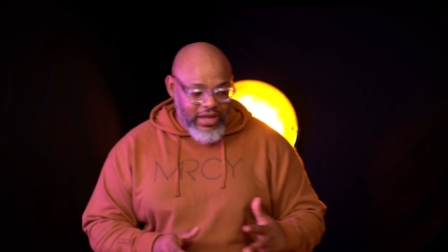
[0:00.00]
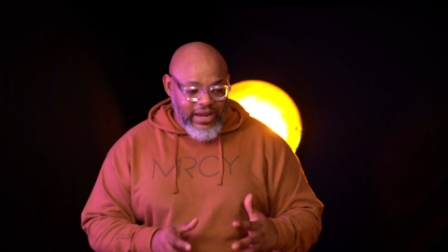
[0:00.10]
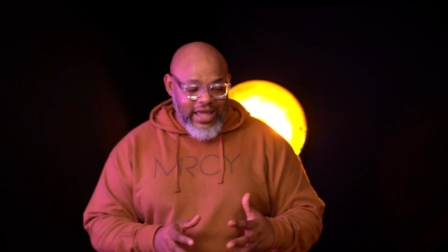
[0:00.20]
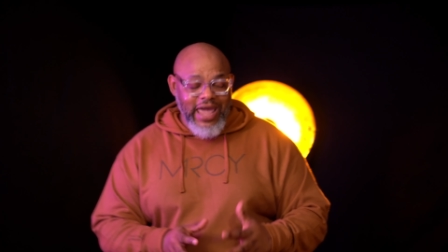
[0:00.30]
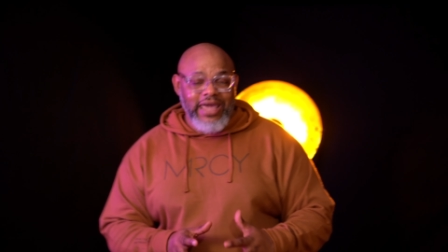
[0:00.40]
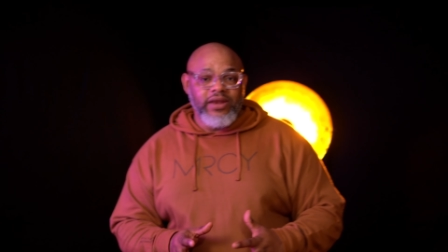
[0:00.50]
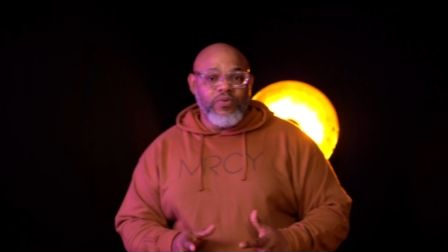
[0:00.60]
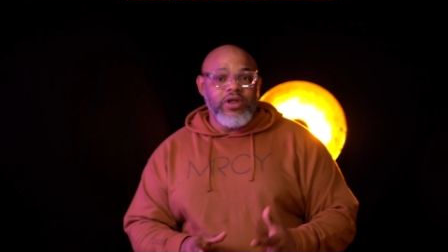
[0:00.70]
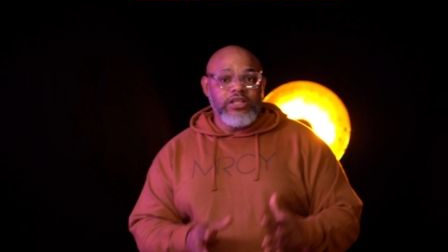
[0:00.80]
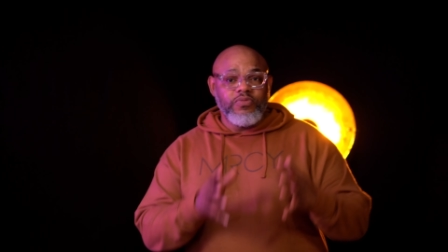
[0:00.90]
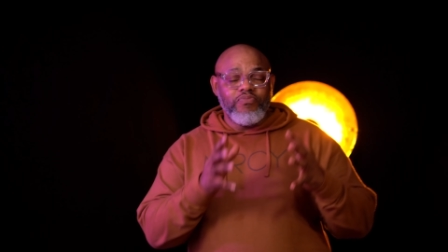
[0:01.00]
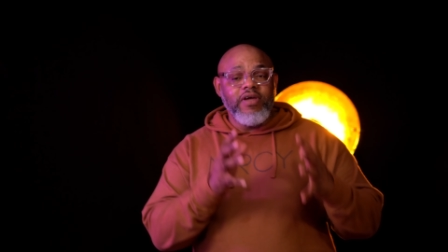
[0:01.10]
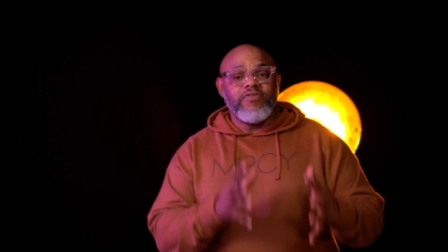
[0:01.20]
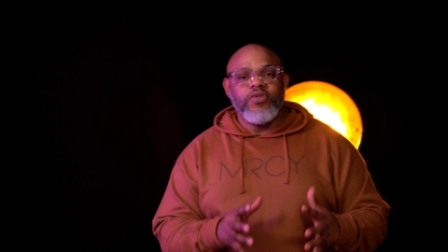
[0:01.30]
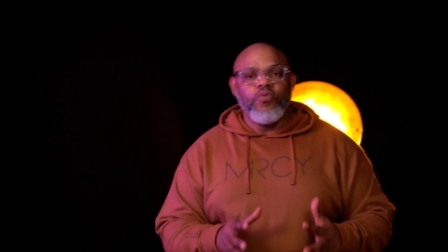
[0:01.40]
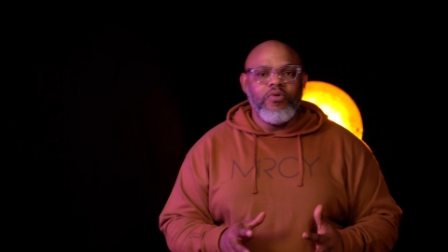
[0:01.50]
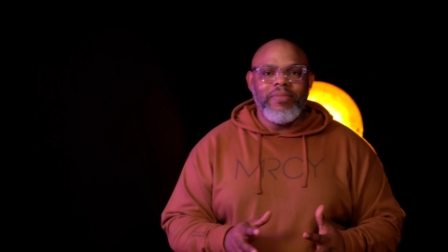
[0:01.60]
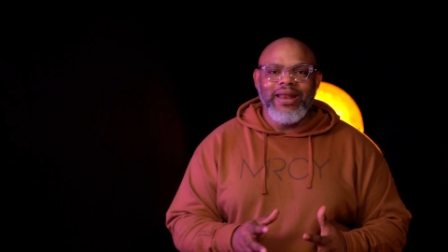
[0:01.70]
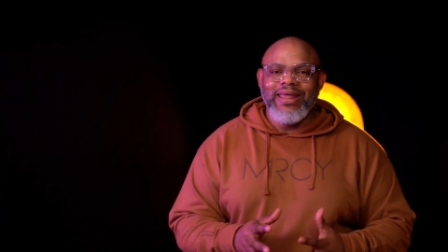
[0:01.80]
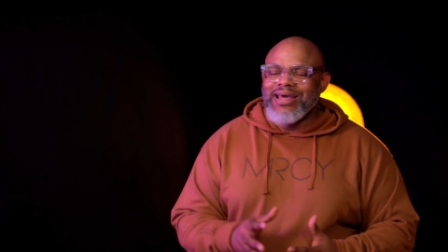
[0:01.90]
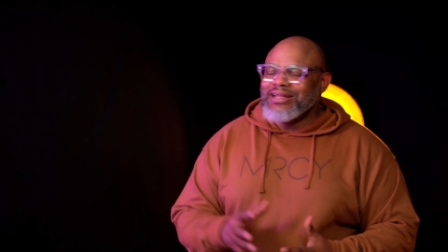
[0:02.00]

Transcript: Kenneth Hagin wanted to pray for the woman.